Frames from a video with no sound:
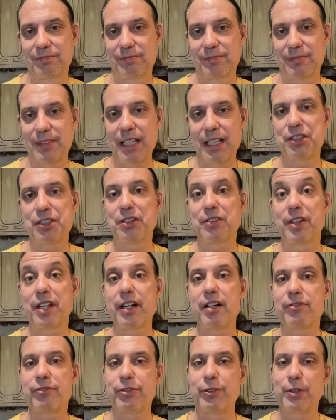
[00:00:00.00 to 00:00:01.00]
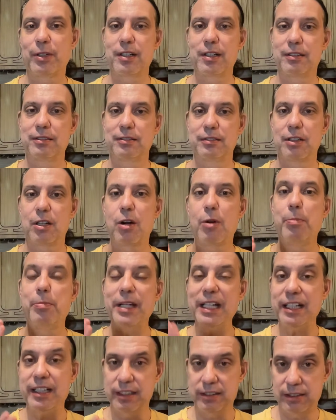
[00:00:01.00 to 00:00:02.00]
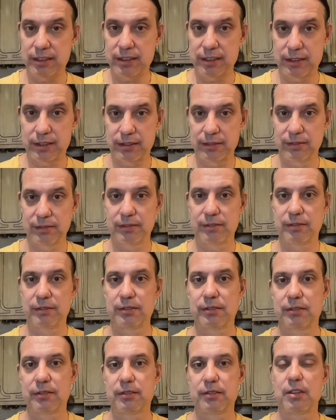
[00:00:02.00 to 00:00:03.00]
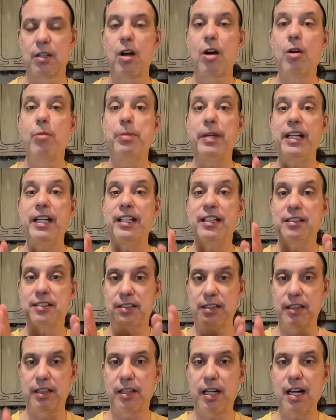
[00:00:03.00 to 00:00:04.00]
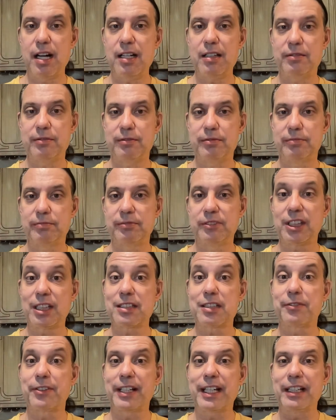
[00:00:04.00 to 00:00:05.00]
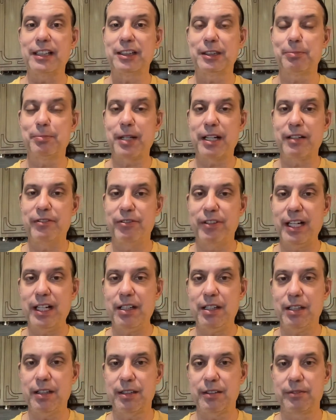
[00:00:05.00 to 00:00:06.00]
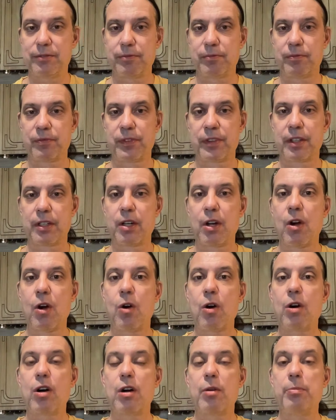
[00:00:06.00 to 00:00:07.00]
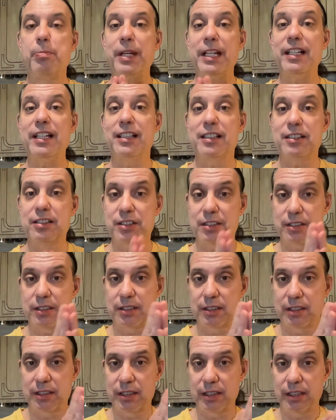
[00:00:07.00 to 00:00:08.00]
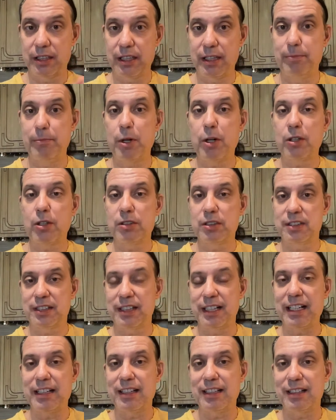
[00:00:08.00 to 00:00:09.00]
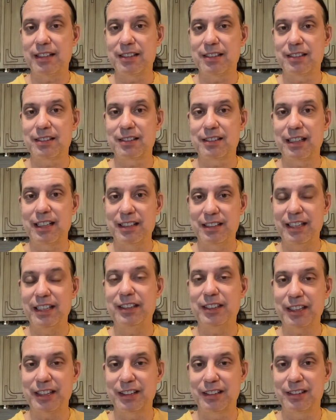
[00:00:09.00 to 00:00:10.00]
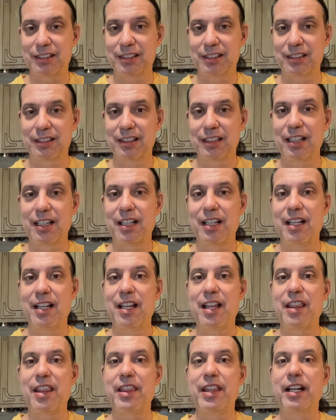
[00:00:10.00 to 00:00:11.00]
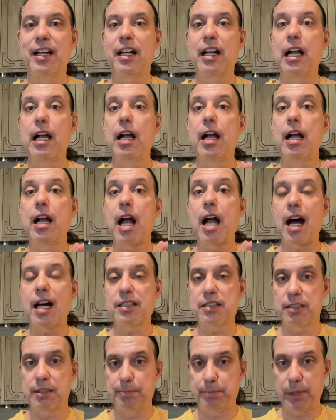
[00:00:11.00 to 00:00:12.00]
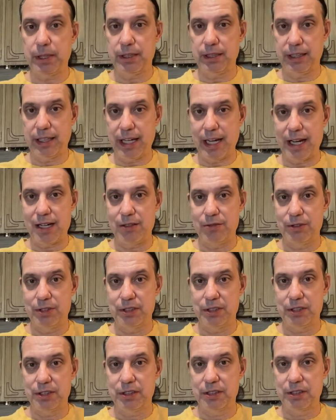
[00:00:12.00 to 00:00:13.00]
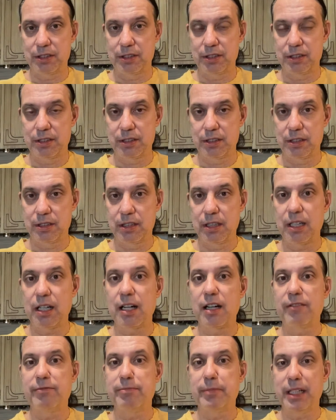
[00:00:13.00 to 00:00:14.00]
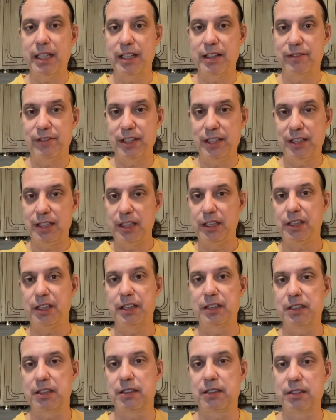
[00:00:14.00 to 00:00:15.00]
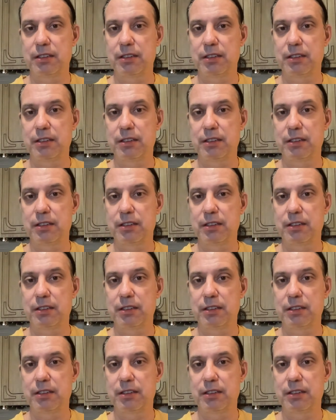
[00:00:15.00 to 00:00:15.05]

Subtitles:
And so therefore, obedience in thought, justification by faith, or obedience in morals and ethics and teachings, the gospel accounts of many of the teachings